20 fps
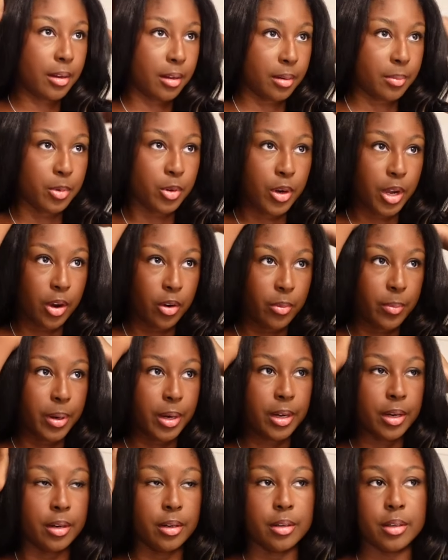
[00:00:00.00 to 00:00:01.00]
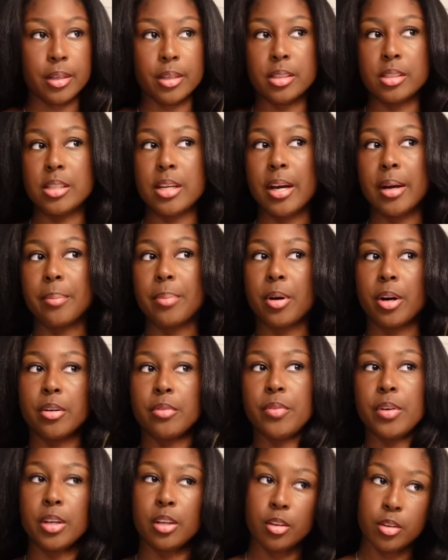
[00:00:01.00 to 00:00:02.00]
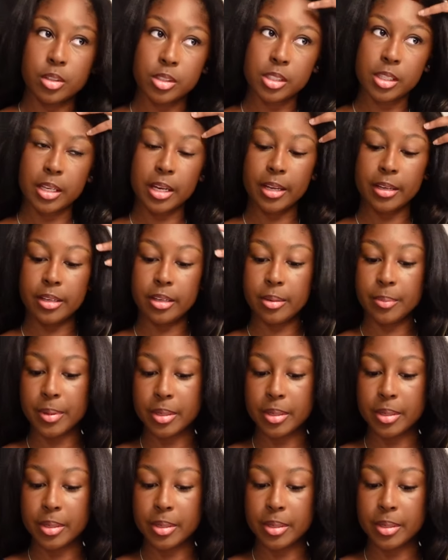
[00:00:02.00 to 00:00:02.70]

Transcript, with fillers: I'm okay with my hair. It's not perfect. You can tell I did it